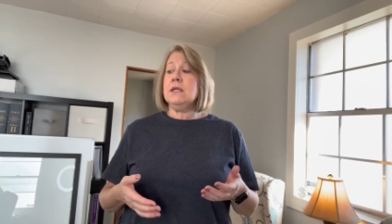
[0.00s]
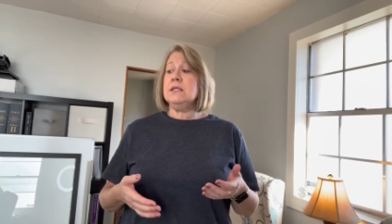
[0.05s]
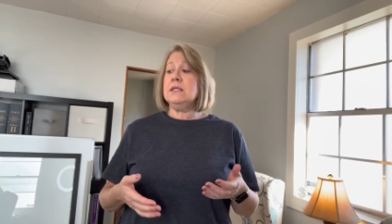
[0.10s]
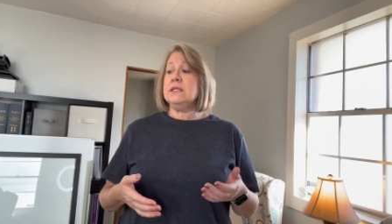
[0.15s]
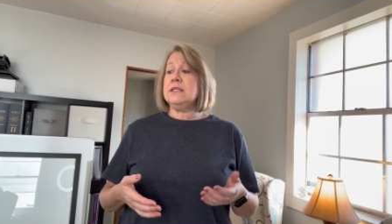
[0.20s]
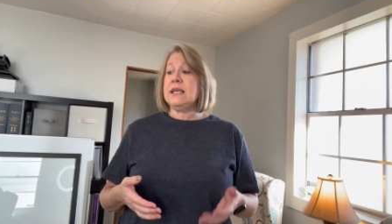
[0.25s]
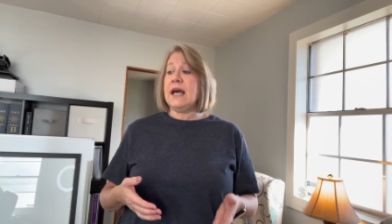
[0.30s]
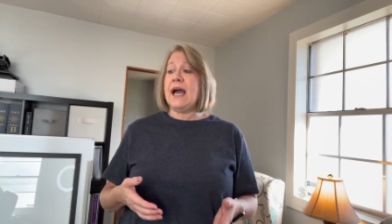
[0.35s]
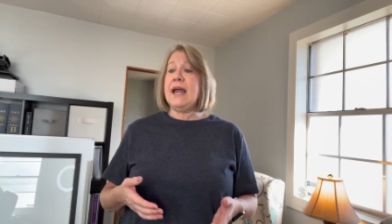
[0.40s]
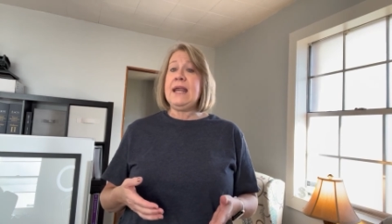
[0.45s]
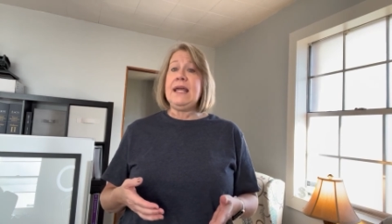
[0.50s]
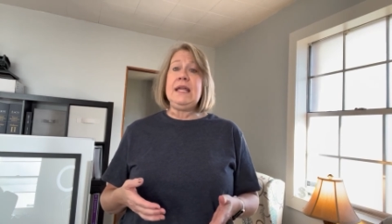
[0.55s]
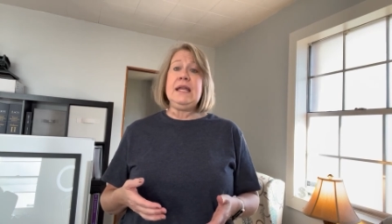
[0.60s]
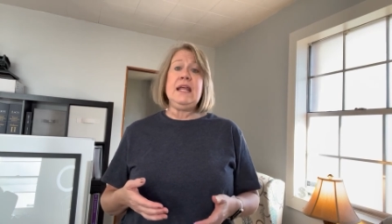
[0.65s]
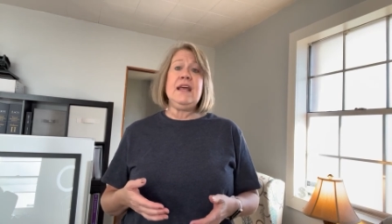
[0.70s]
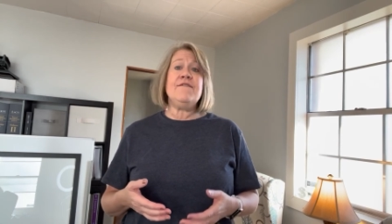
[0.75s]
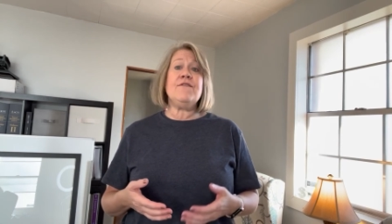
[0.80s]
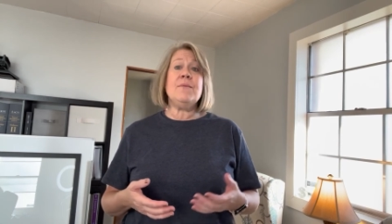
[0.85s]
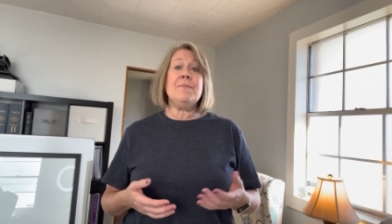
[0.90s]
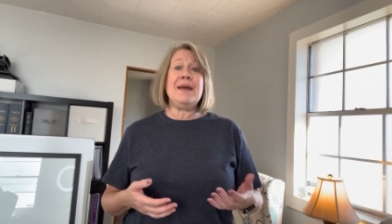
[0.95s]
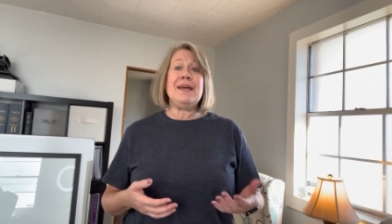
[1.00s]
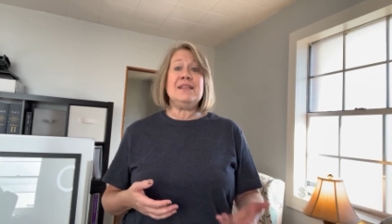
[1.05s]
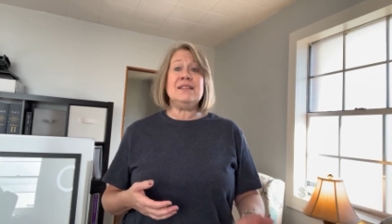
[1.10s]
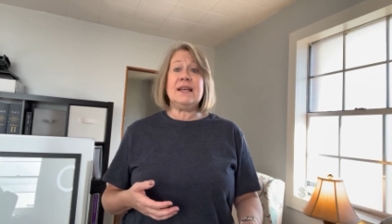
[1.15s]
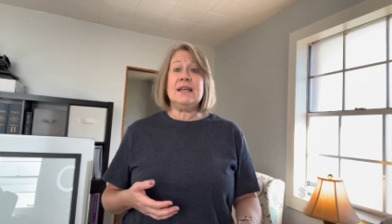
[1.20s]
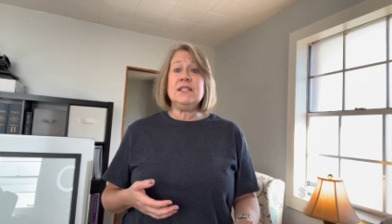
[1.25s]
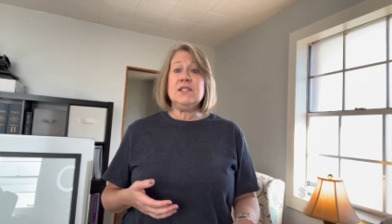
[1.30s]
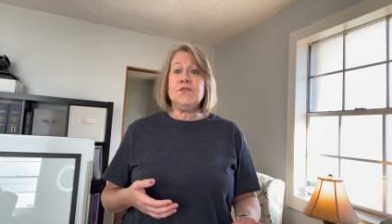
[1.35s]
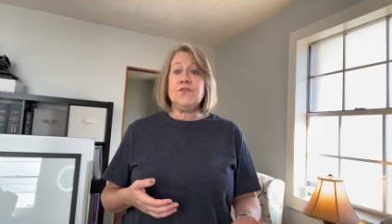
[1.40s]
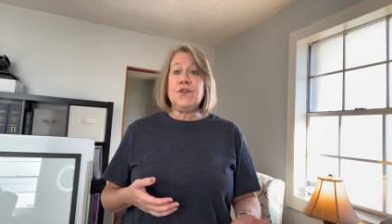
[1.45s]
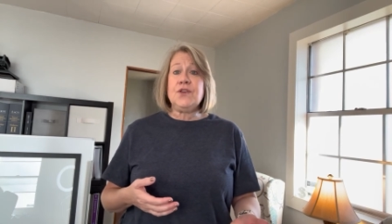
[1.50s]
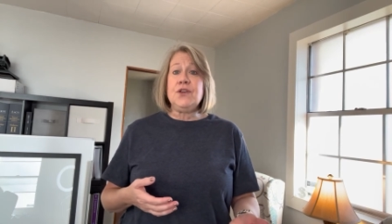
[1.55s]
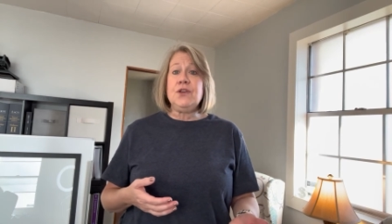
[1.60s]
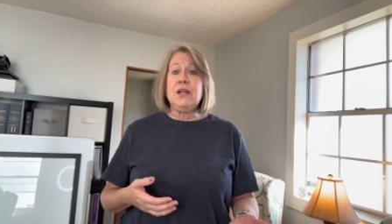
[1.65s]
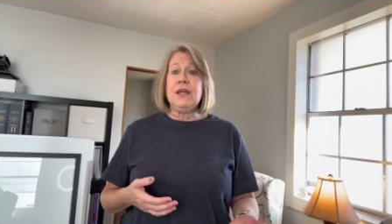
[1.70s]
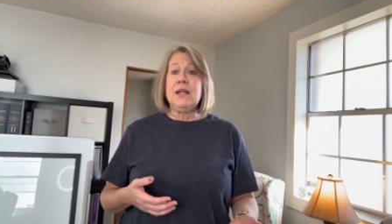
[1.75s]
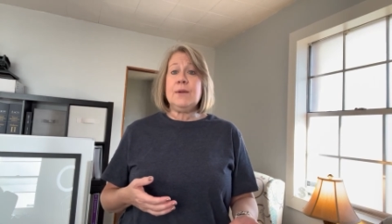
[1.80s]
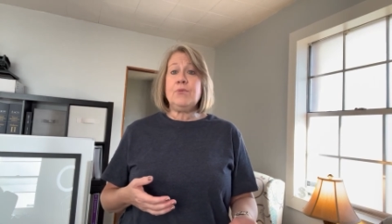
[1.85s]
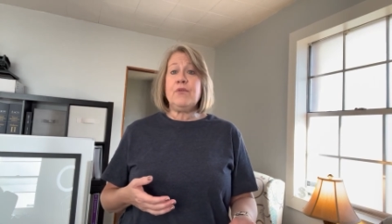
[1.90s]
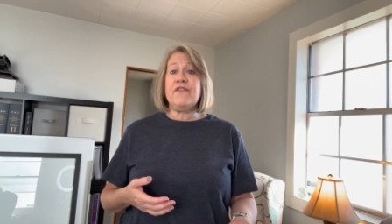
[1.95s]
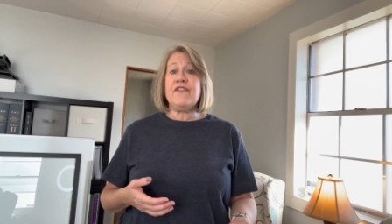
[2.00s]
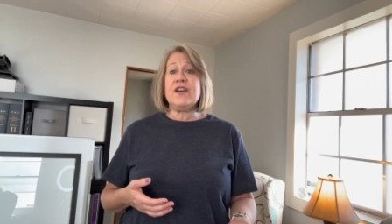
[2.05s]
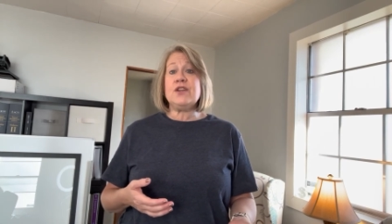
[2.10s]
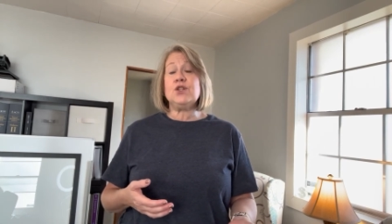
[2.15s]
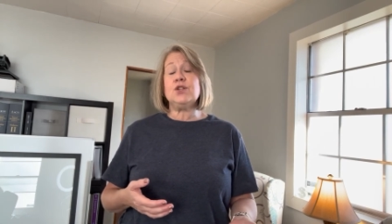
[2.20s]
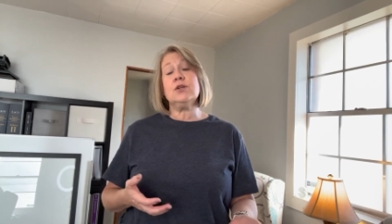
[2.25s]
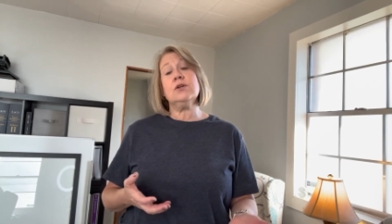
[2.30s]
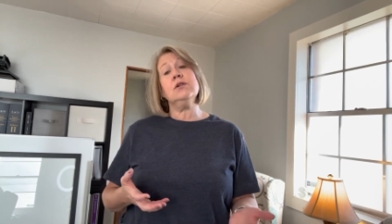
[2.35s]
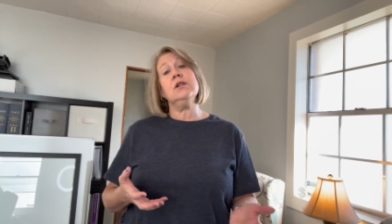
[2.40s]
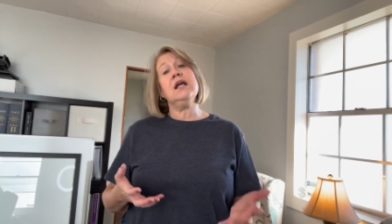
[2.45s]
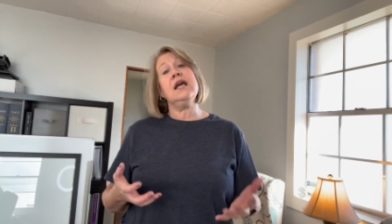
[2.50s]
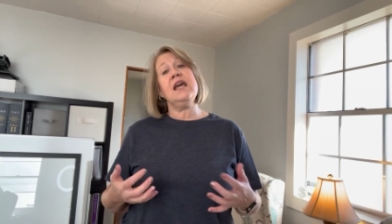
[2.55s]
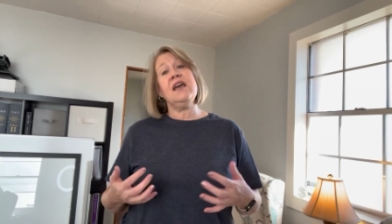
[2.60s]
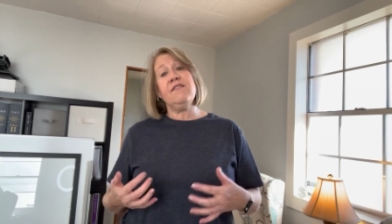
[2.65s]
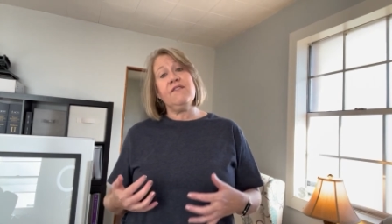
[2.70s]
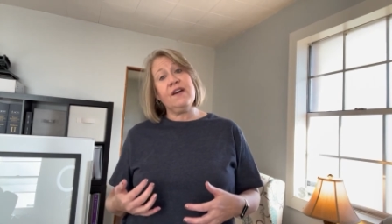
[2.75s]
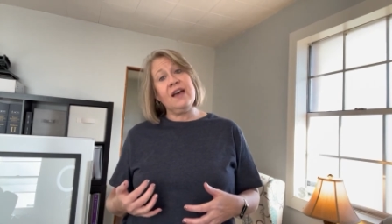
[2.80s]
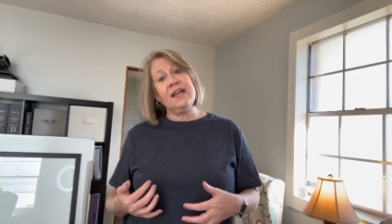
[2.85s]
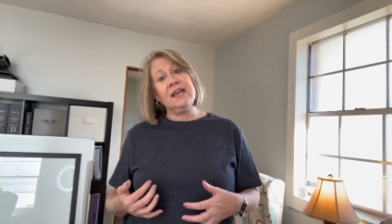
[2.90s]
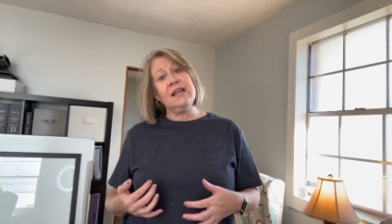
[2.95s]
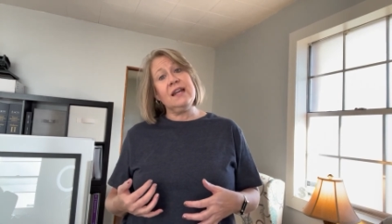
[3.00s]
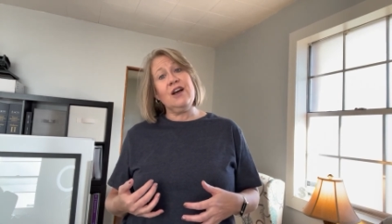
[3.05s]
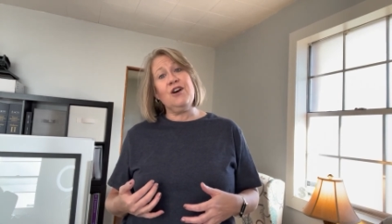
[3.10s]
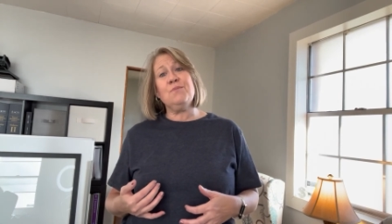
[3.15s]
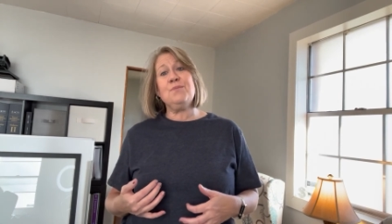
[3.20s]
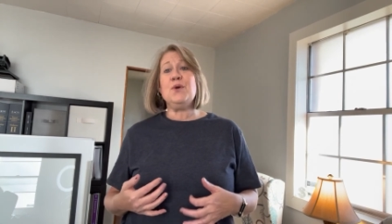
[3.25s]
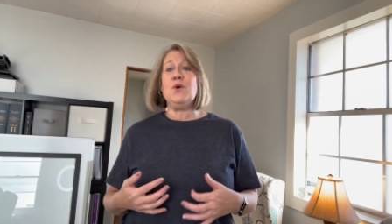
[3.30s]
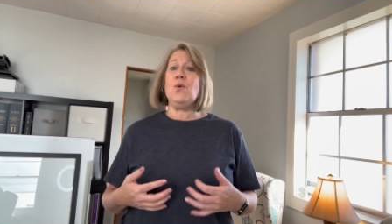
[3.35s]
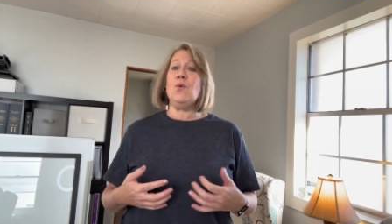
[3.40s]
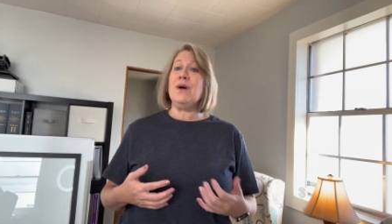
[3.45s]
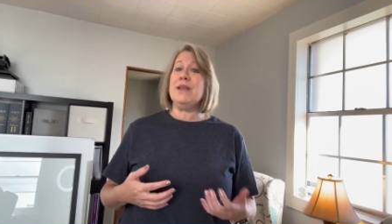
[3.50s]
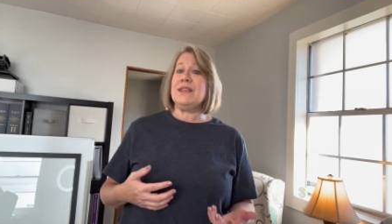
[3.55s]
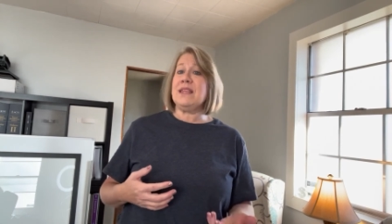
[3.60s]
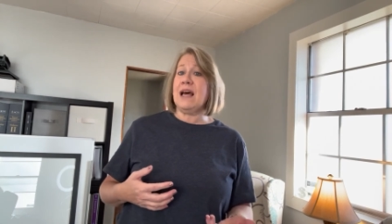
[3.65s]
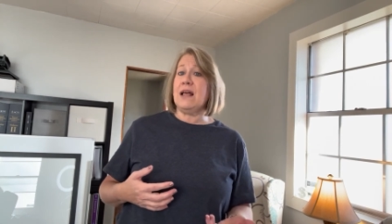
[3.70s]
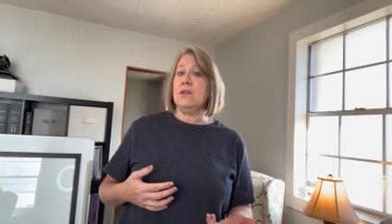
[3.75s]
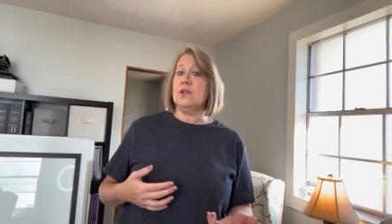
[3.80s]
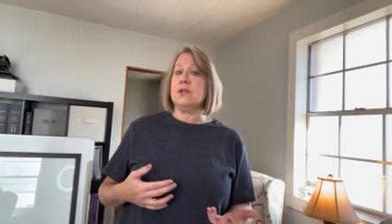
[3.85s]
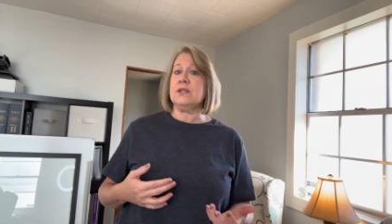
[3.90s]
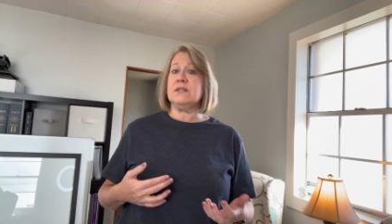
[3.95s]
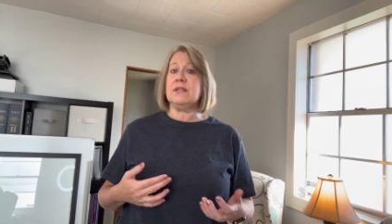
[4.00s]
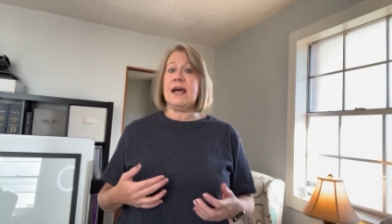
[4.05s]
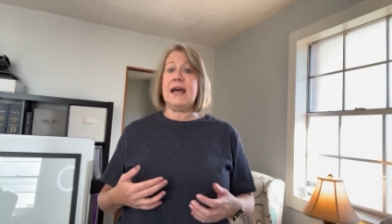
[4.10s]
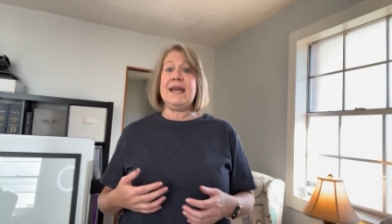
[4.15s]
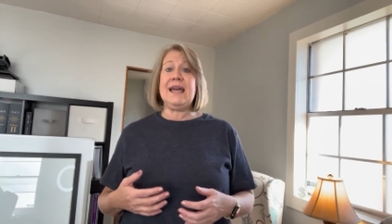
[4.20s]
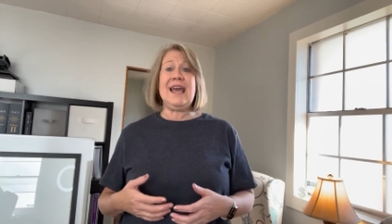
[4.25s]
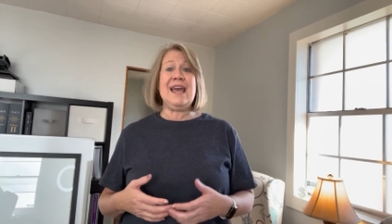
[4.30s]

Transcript: deciding if it makes sense for you to get a professional, if I can help you, what that looks like.